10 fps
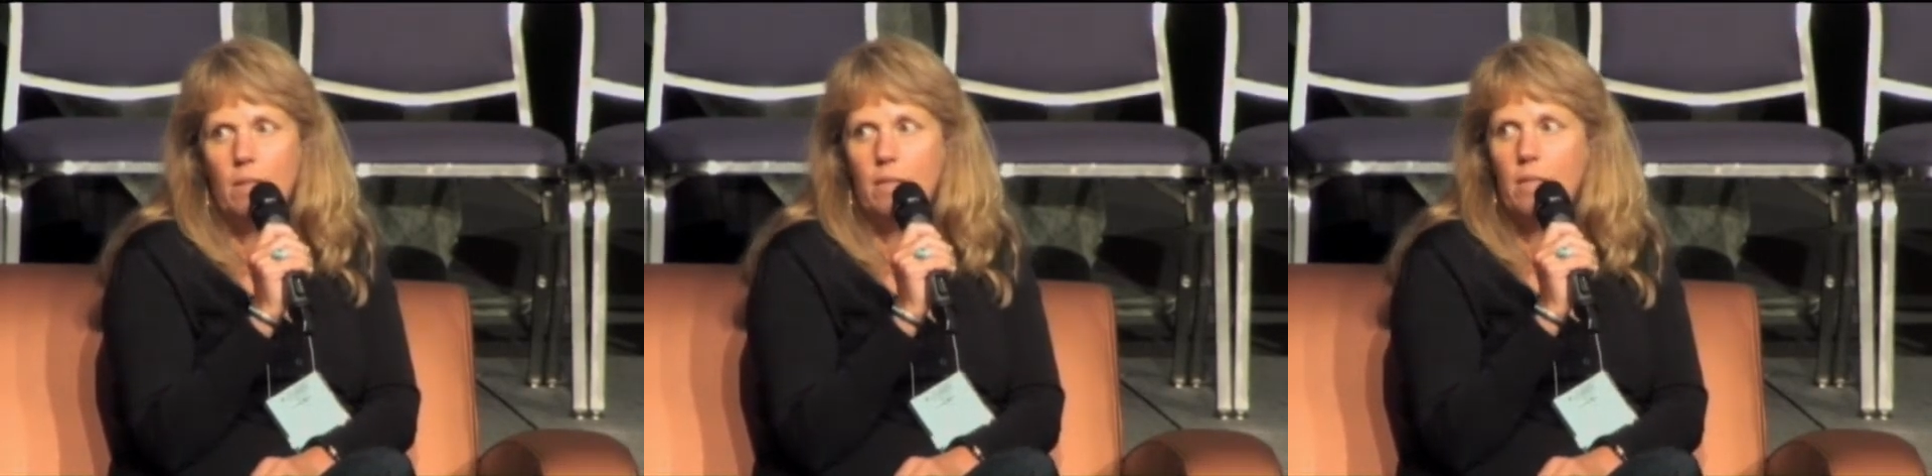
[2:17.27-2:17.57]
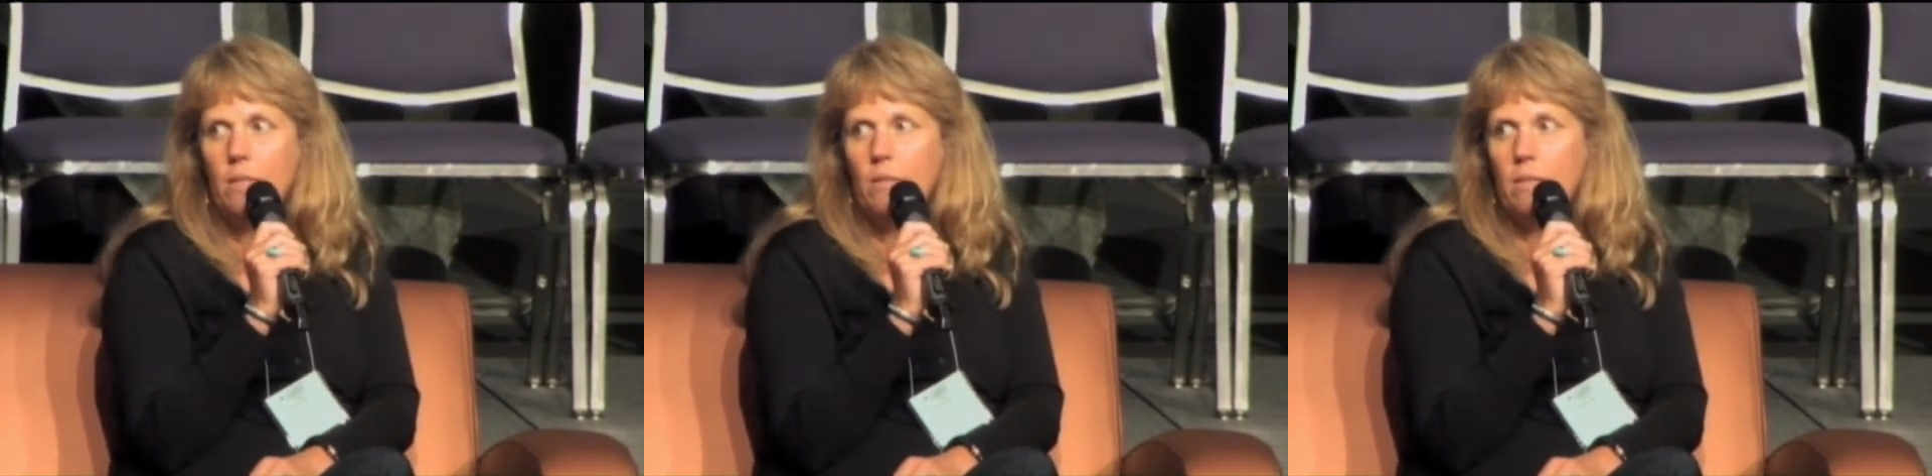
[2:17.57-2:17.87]

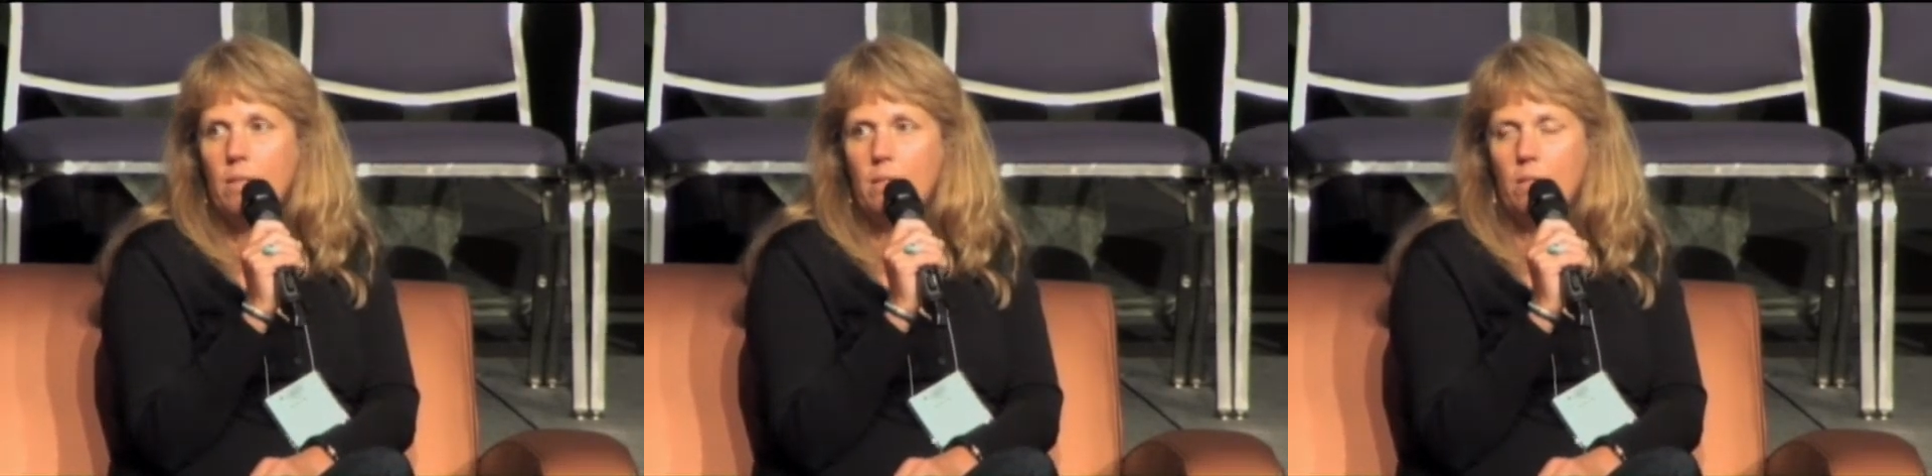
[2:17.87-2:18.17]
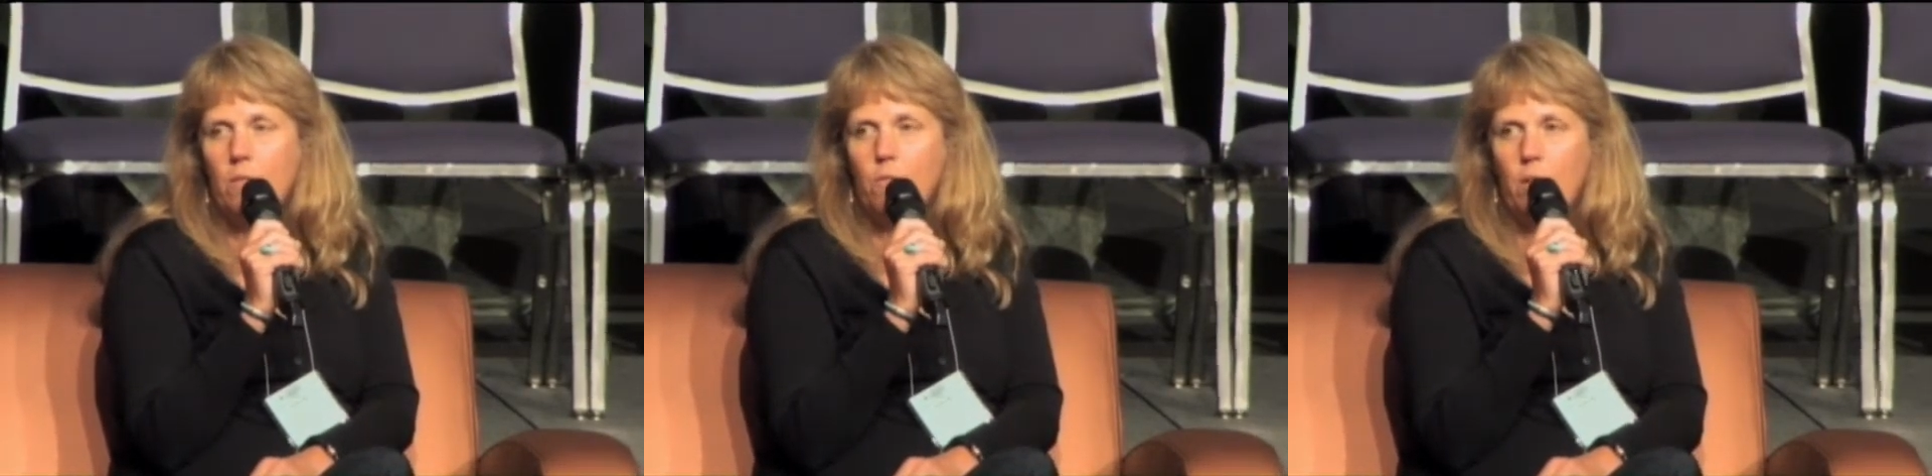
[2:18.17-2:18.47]
He is
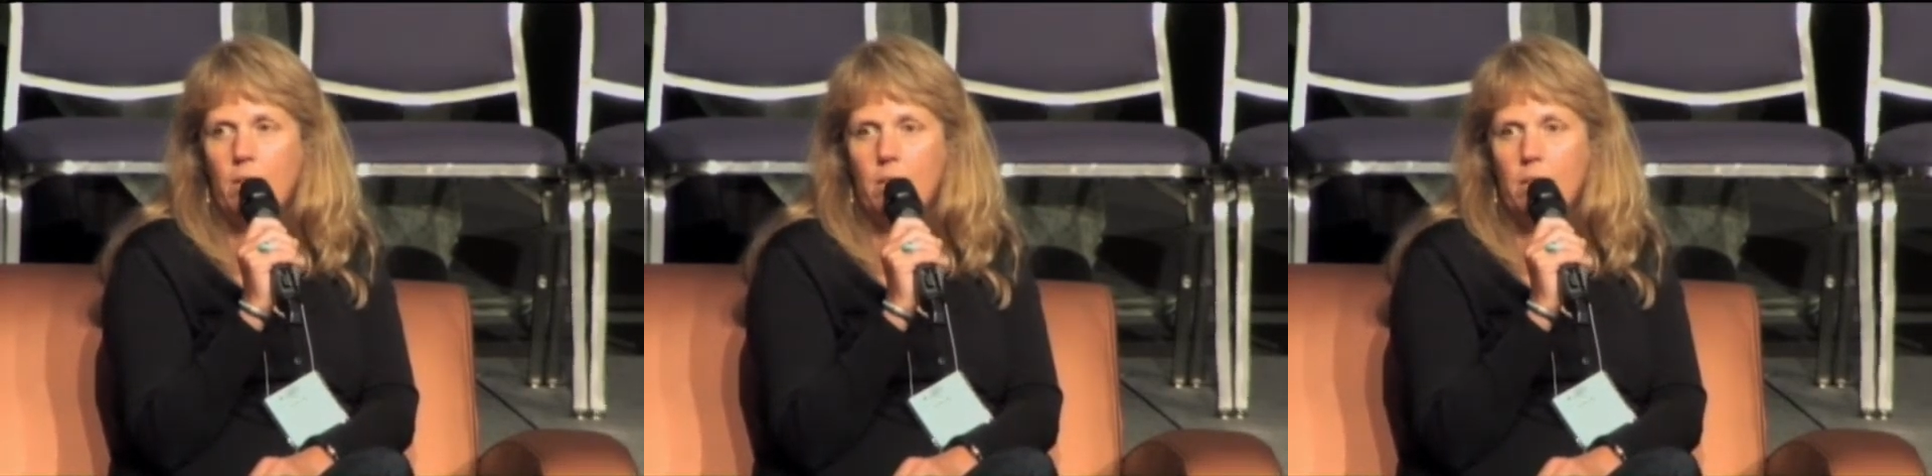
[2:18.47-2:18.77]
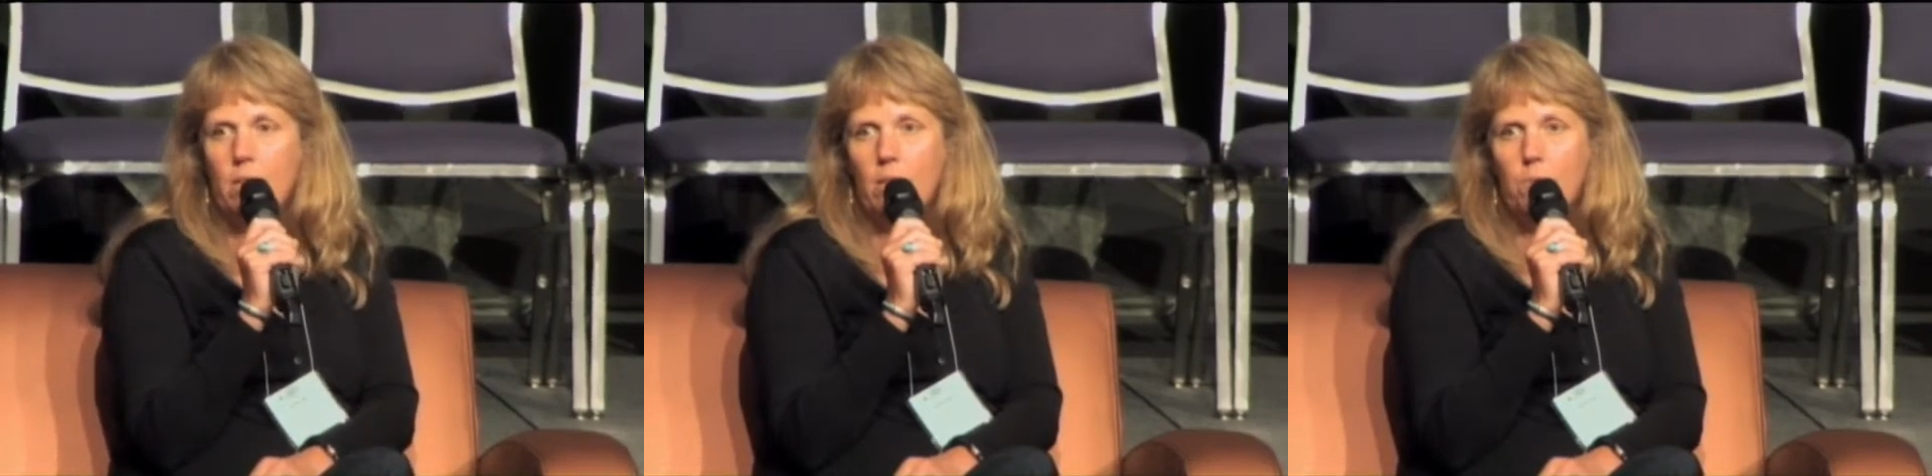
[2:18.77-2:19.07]
a good
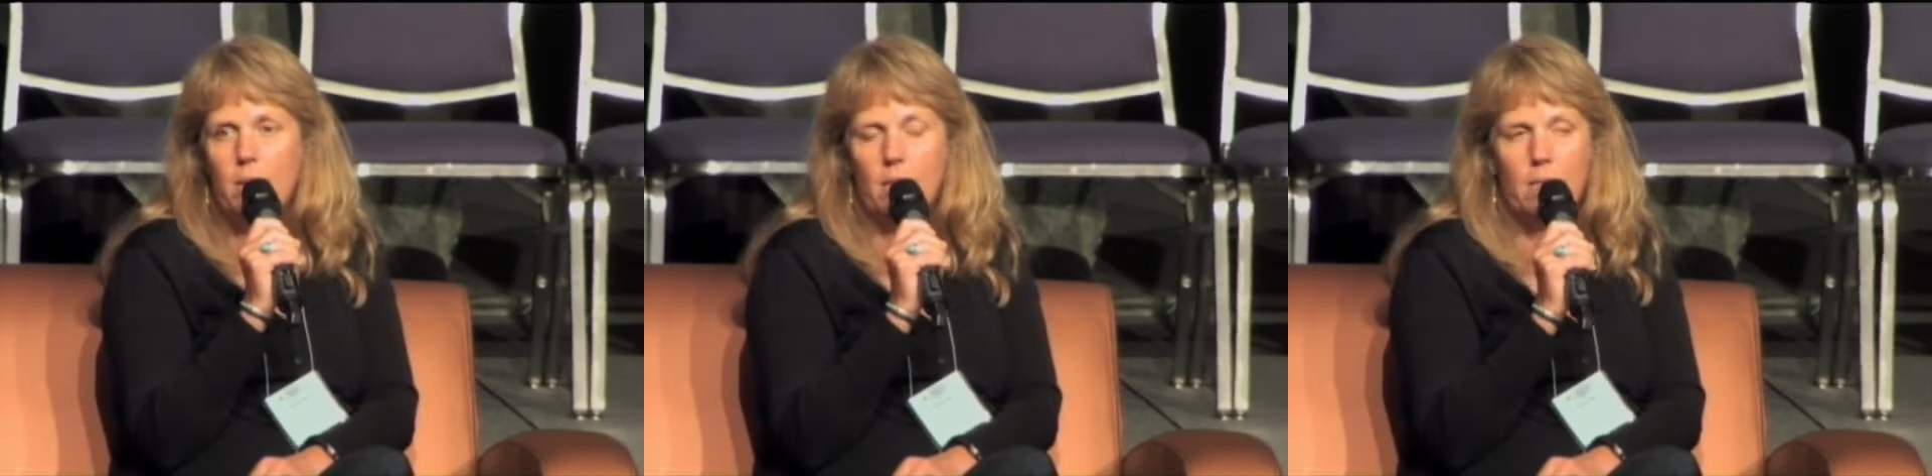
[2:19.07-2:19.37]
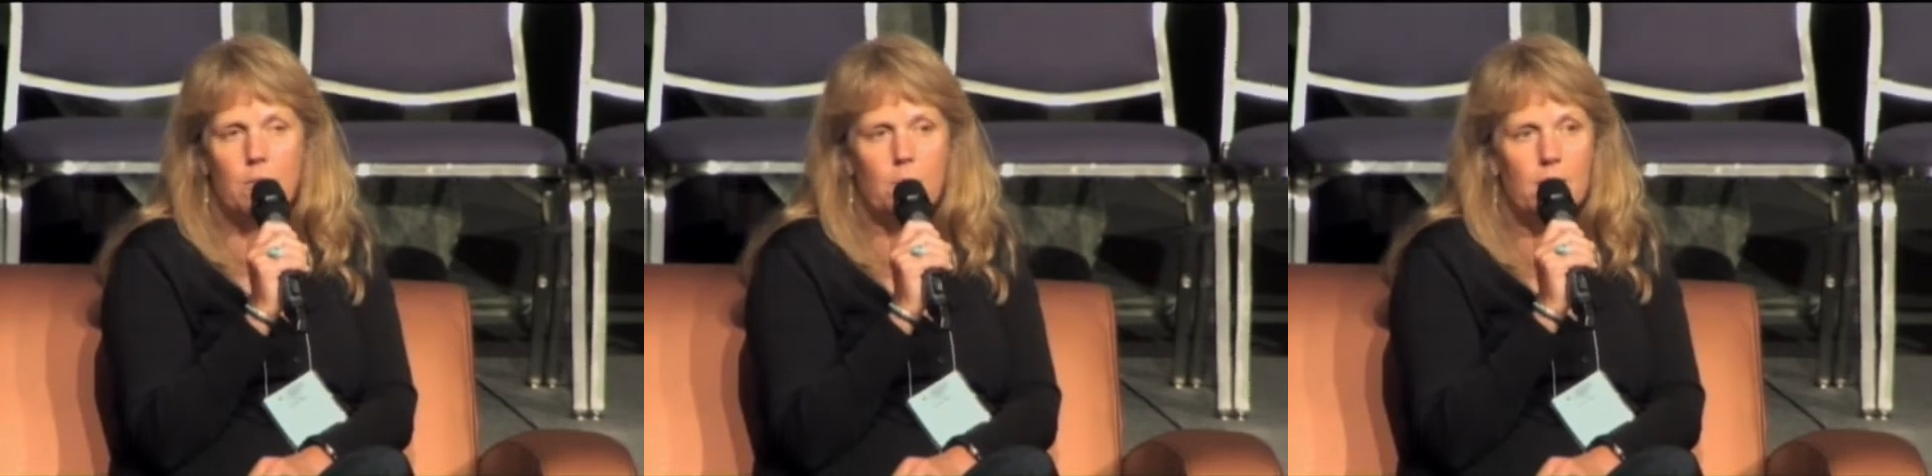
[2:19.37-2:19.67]
friend of my
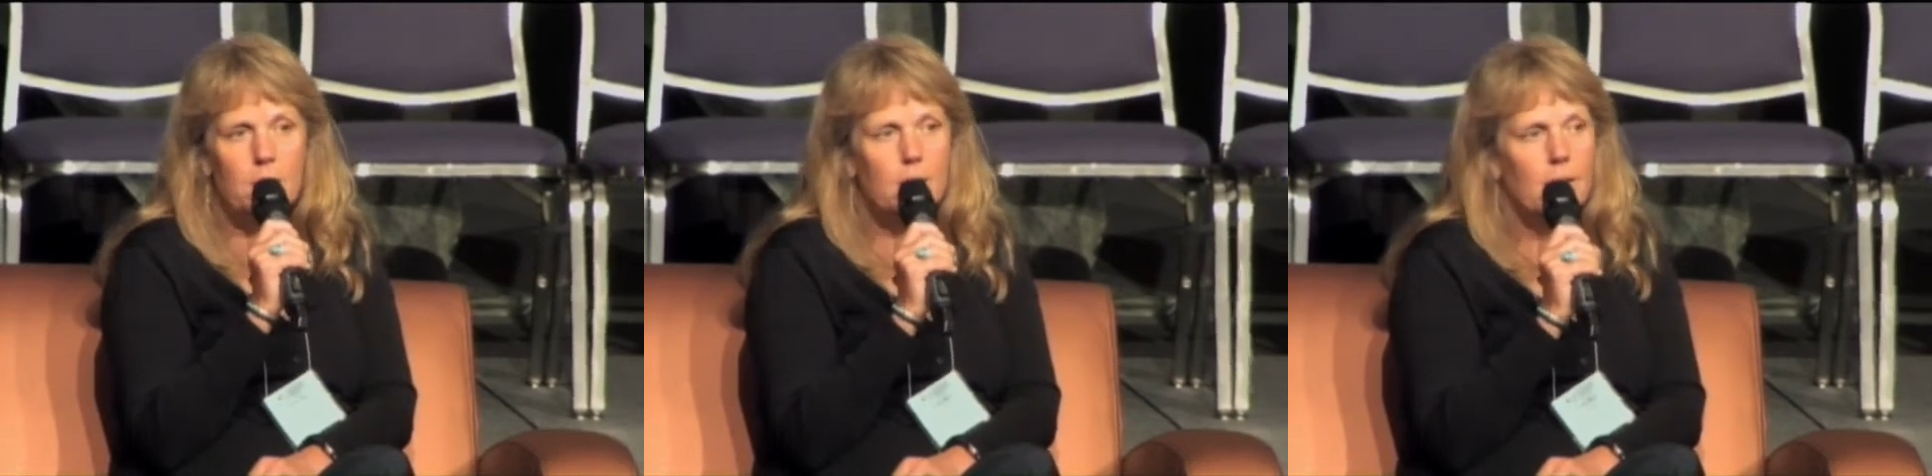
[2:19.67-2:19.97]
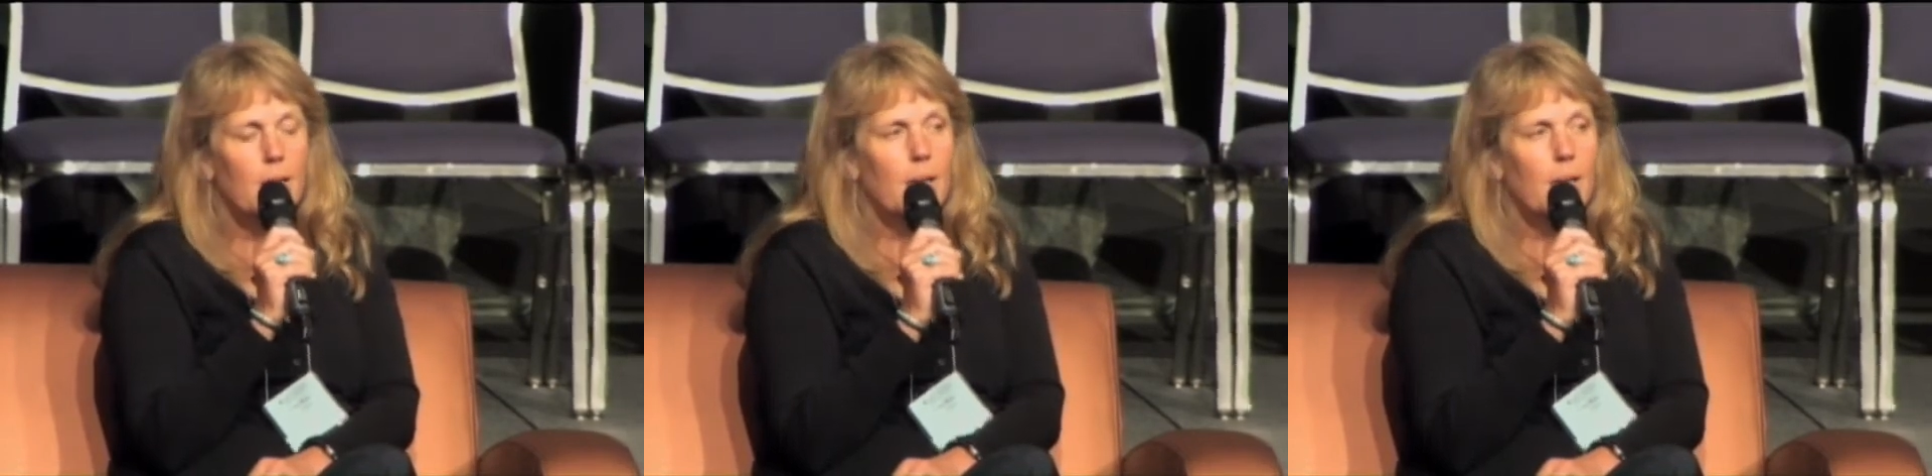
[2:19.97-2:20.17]
husband,